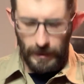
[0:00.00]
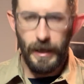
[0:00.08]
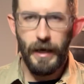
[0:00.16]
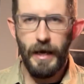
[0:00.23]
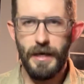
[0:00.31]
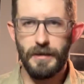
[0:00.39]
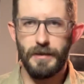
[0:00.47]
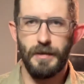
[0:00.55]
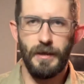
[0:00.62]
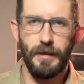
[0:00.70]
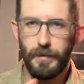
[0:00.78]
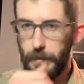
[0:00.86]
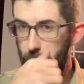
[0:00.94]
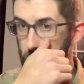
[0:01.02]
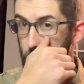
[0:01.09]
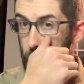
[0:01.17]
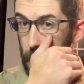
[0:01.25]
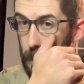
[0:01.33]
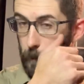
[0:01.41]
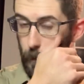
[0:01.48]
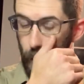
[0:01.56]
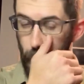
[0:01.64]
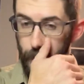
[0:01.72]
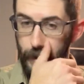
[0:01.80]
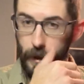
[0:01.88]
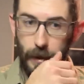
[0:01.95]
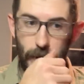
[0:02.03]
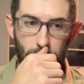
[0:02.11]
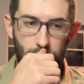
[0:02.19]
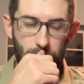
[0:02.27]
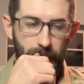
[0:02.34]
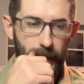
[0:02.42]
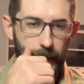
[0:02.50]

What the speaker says: hesitant about grouping